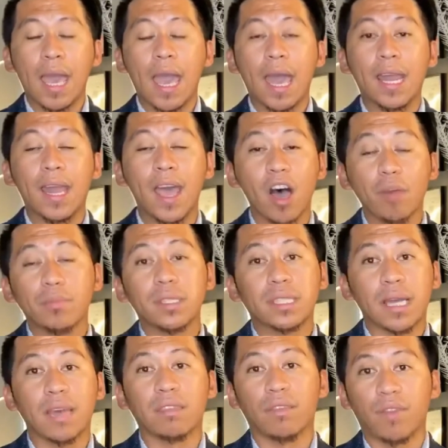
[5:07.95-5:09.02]
and help
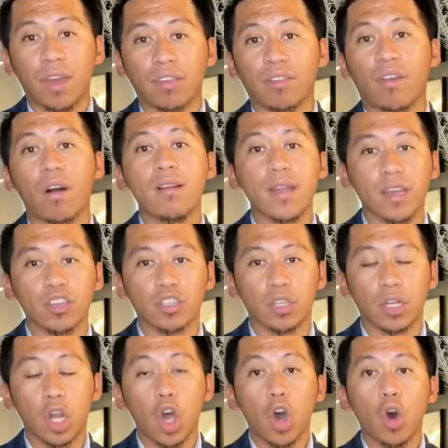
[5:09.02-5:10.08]
decide the fate of our
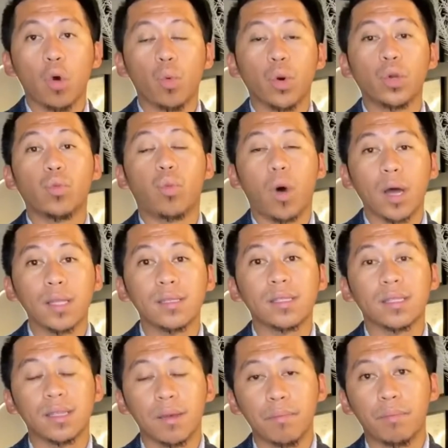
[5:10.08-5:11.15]
nation with one
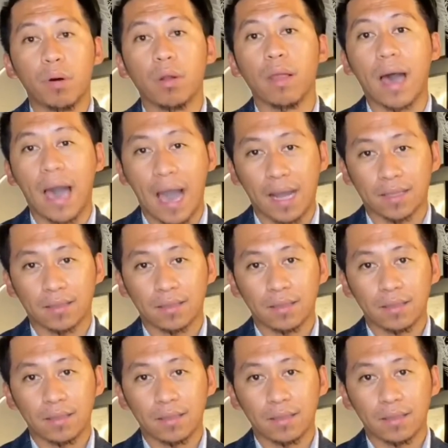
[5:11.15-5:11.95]
simple act.